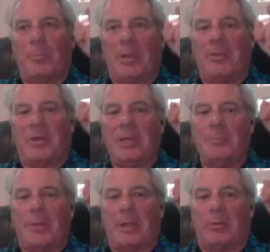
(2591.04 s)
it's
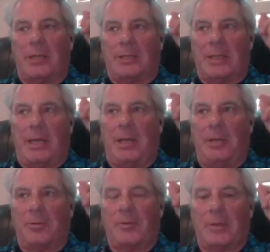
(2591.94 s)
getting better at that,
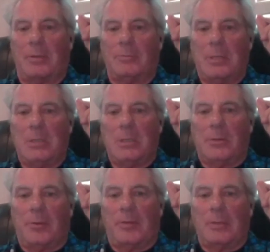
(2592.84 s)
and there
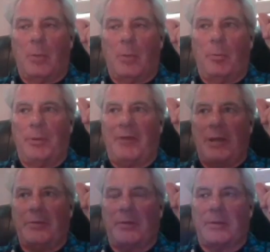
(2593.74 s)
are some mobile
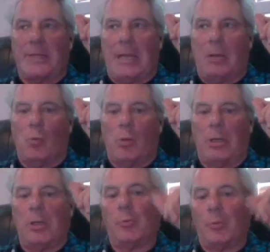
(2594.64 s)
devices now
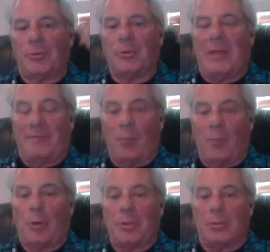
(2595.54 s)
where it will do that
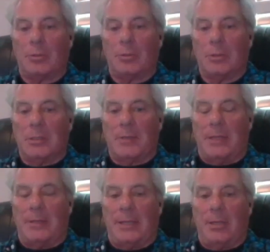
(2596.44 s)
for you.
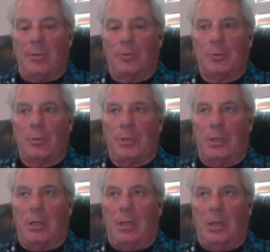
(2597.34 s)
That it'll do
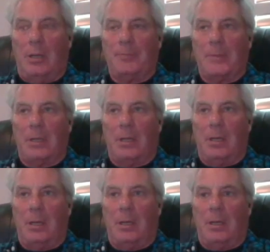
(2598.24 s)

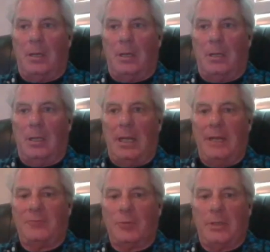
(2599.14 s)
a
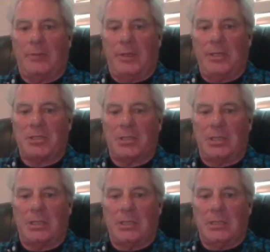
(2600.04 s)
live
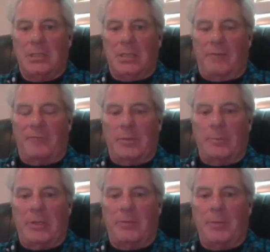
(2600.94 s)
translation of
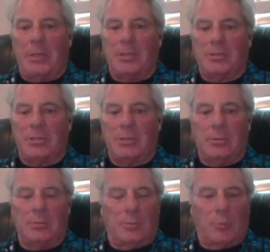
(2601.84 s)
somebody speaking to
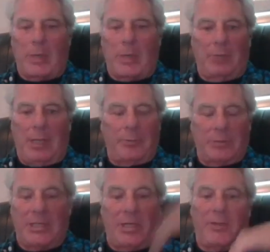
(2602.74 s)
you in whatever
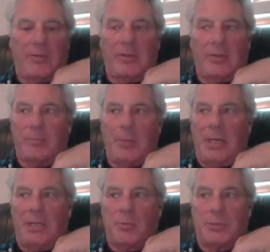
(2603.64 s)
language. Let's say it's
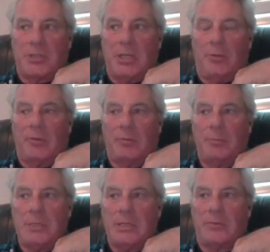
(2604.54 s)
Spanish, which I don't
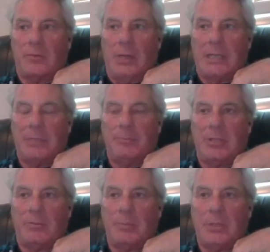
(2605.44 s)
speak, so I can
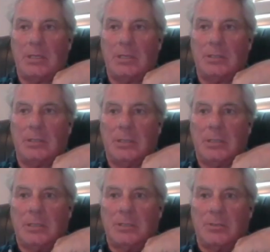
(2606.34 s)
be speaking
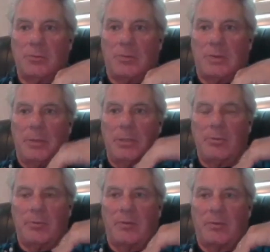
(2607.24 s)
to somebody
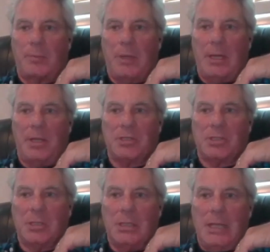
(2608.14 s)
who uses
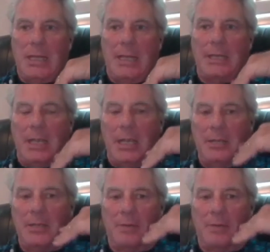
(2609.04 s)
Spanish, and
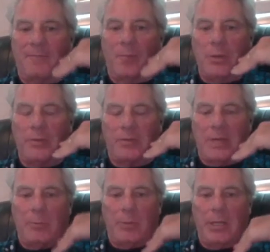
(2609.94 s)
in their voice,
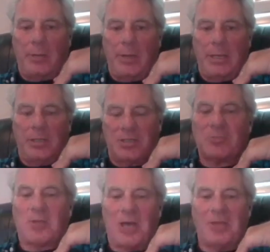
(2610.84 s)
I would hear English.
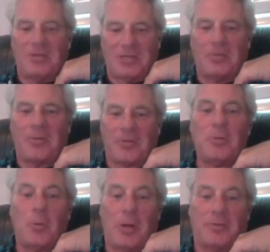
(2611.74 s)
It tries to deal with those
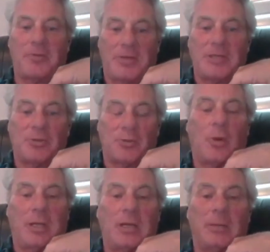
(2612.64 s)
nuances that you're
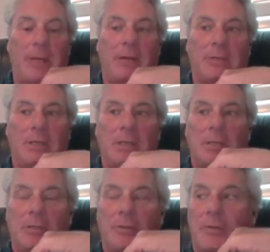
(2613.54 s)
talking about.
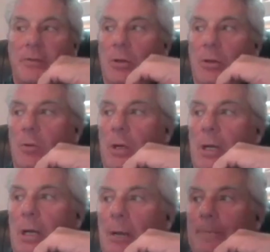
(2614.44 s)

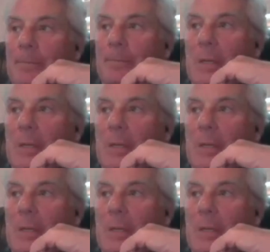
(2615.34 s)
So